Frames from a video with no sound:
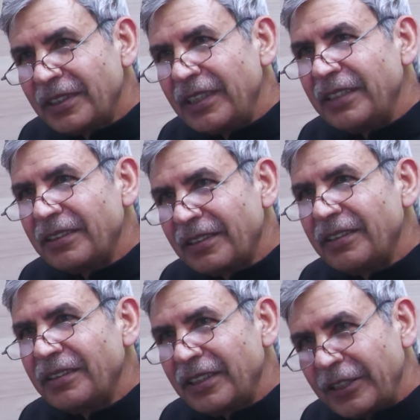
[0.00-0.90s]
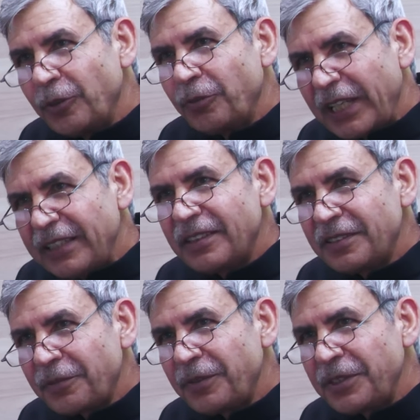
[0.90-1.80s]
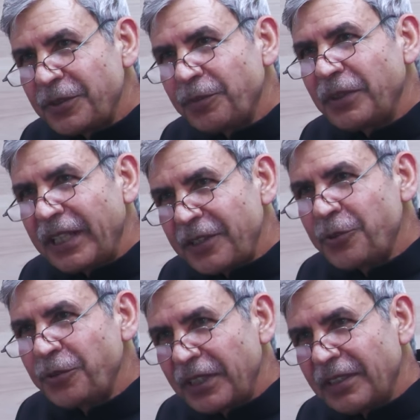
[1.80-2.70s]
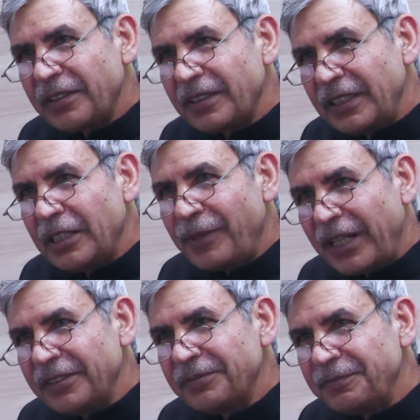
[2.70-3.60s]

And utilize the services of the next junior in command.